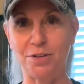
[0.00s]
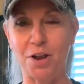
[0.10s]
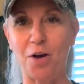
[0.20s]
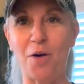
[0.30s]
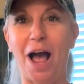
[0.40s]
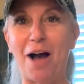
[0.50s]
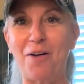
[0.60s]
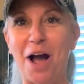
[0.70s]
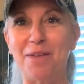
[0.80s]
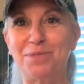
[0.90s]
know how
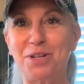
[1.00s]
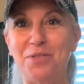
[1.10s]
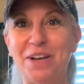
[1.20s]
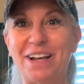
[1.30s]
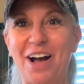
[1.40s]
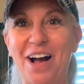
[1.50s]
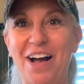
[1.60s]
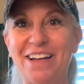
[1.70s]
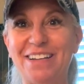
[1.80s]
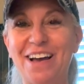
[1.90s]
I'm doing
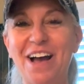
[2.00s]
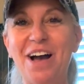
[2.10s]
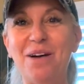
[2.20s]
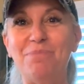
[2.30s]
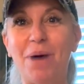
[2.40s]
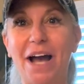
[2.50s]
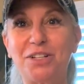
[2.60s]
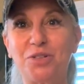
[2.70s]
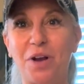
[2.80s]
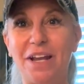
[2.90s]
on my
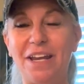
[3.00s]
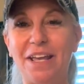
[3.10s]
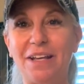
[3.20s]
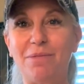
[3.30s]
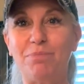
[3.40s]
training.